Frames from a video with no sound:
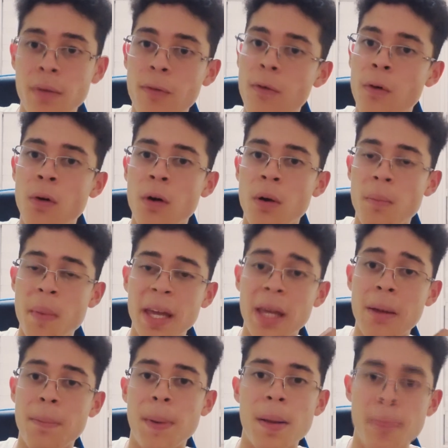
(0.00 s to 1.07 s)
for
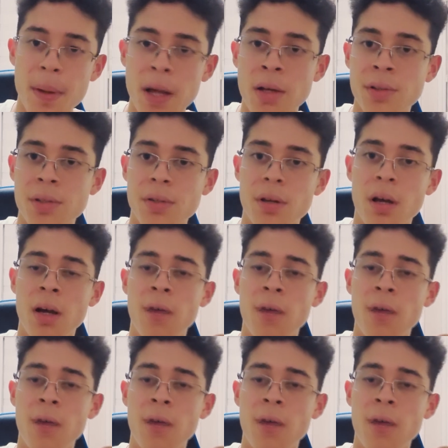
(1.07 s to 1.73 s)
making pen pals,